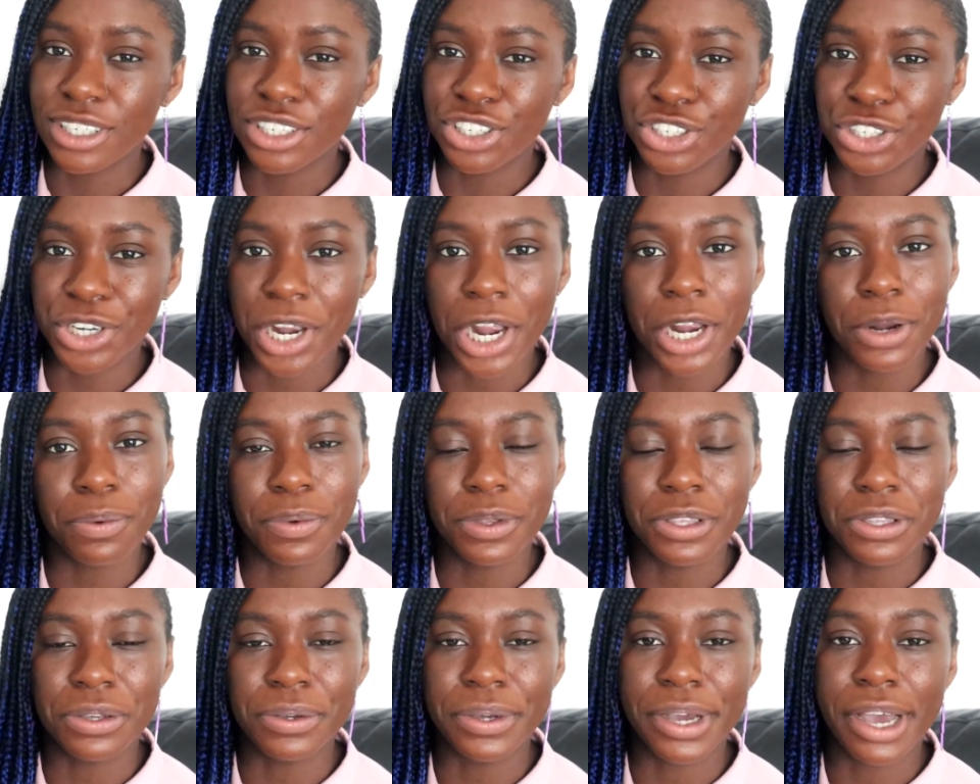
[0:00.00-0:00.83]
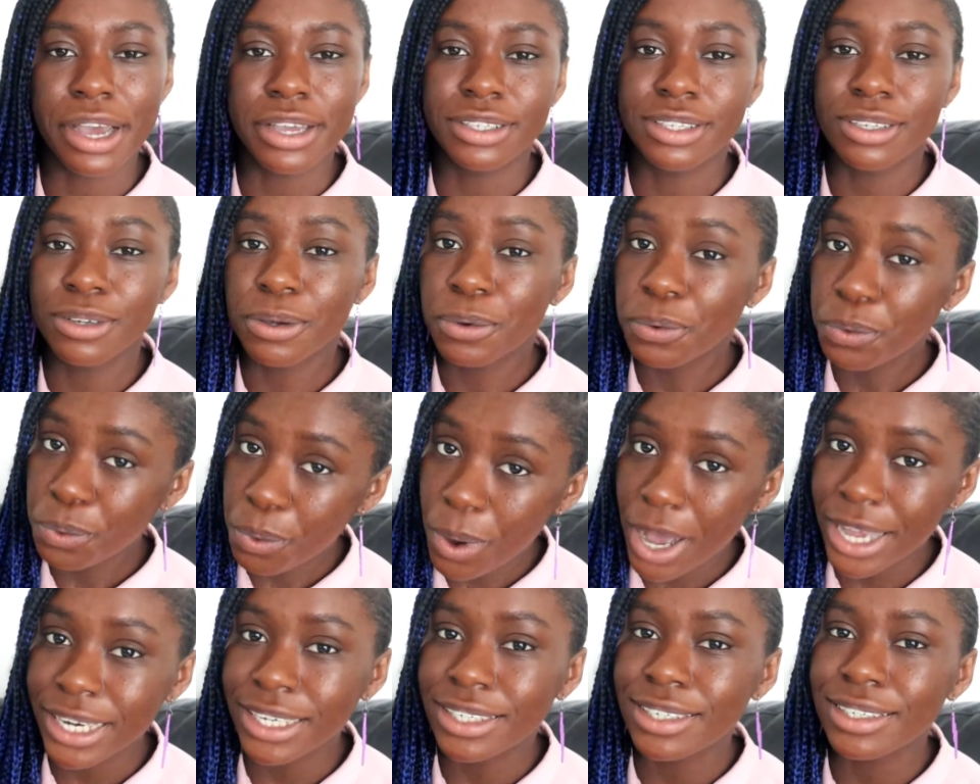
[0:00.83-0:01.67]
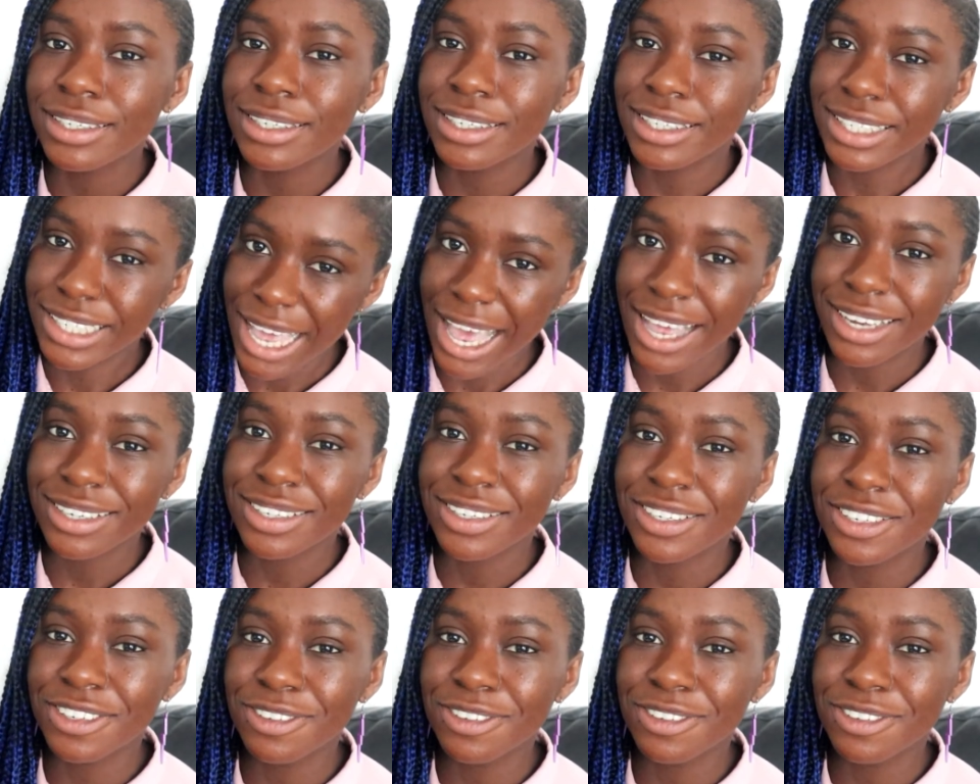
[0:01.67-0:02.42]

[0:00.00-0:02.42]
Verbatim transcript: to sharing with you guys quite yet.